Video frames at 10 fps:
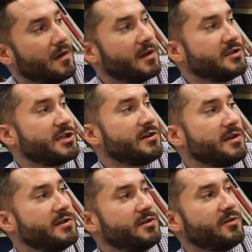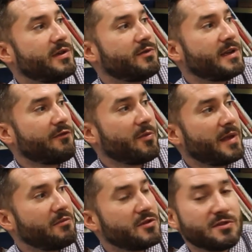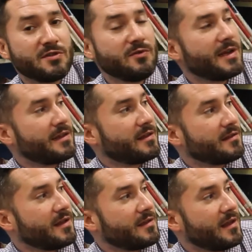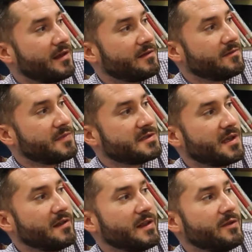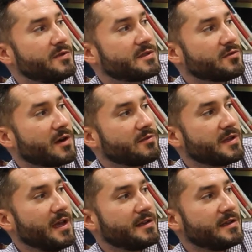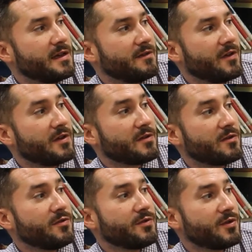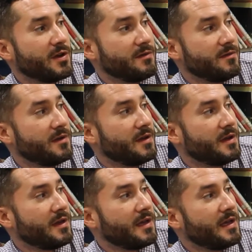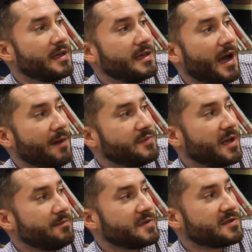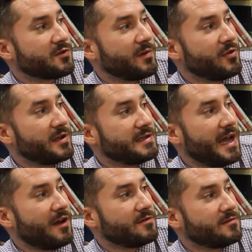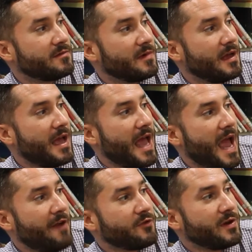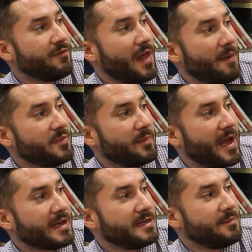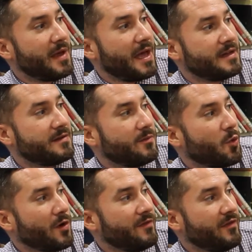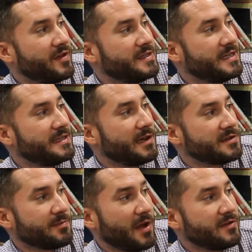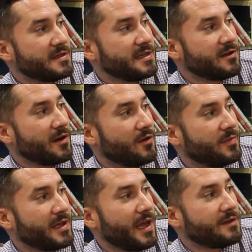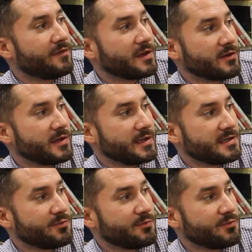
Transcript: Jerry knew he would never be able to do anything like that, but suddenly he was struck with the idea of a hero who could. He hopped up to scribble it down. After he flopped back into bed, more vivid details about this hero began flickering in his